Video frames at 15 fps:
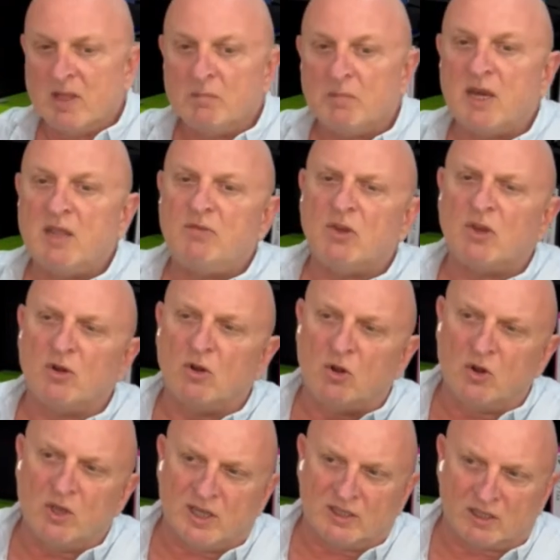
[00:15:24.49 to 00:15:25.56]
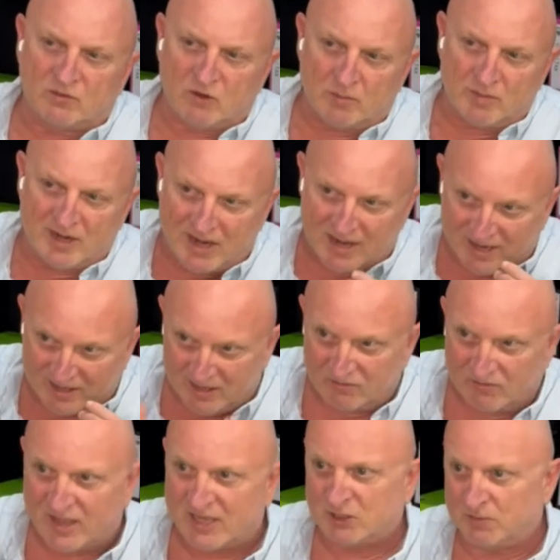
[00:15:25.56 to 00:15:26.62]
But if you're going to look at it from a negative
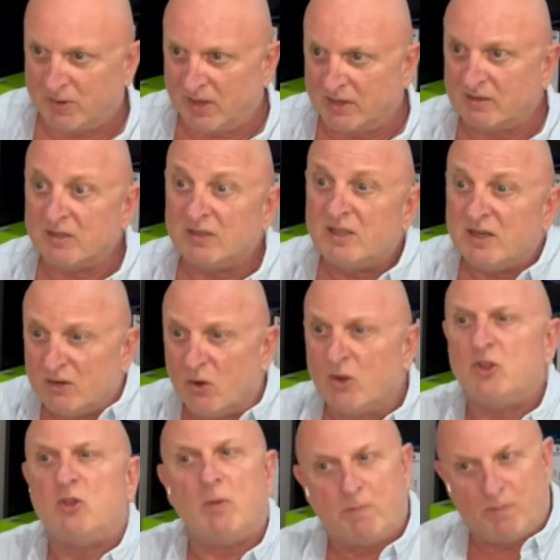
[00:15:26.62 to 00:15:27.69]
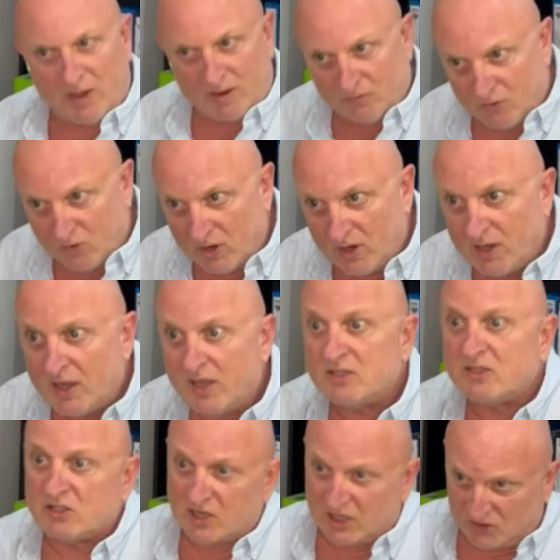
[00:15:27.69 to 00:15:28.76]
aspect, they're going to be painful,
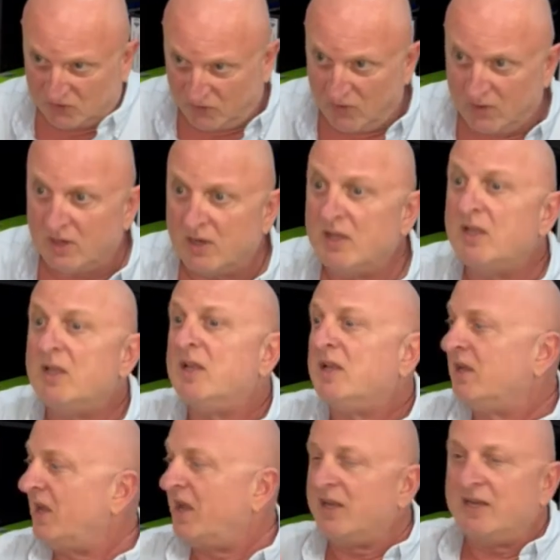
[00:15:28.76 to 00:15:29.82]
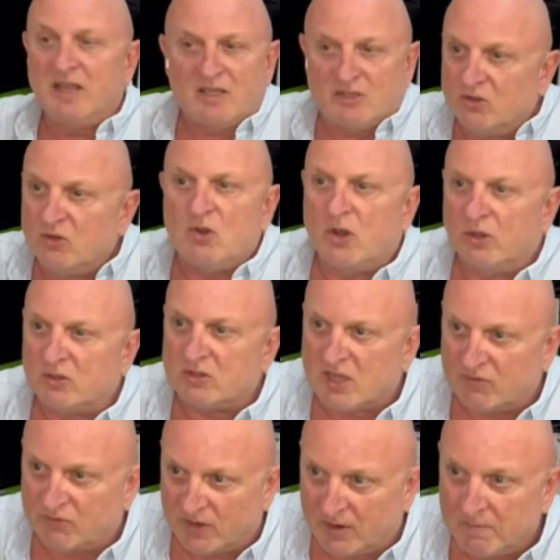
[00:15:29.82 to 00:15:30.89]
stressful, and yes, you're going to
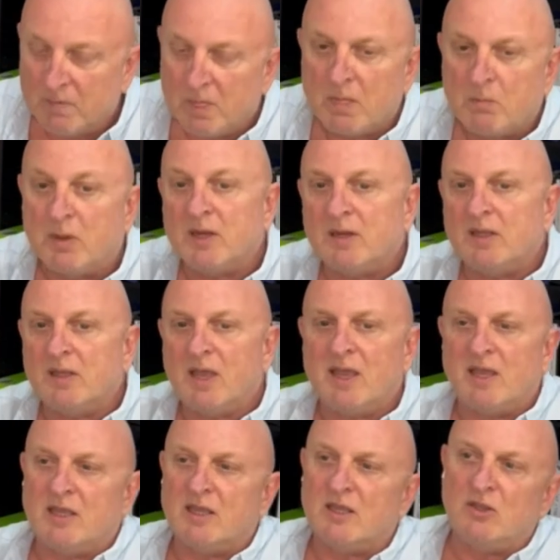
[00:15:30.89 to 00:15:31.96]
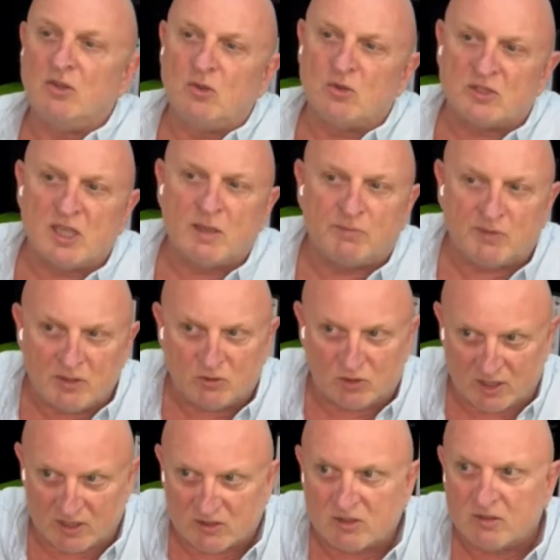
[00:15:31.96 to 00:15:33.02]
suffer. But hey, you stepped into
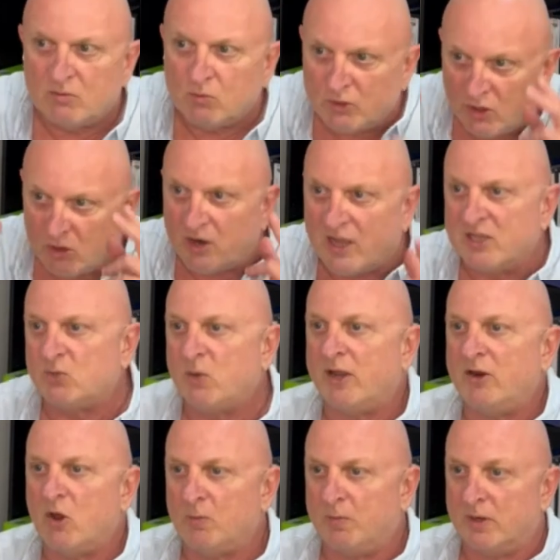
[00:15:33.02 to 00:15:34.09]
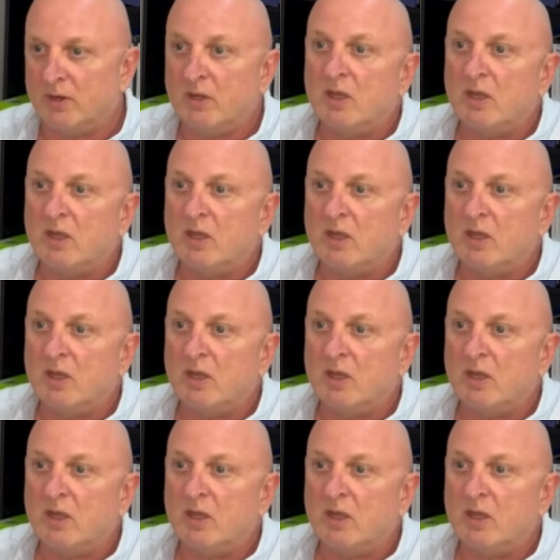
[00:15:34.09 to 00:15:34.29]
this with your eyes wide open.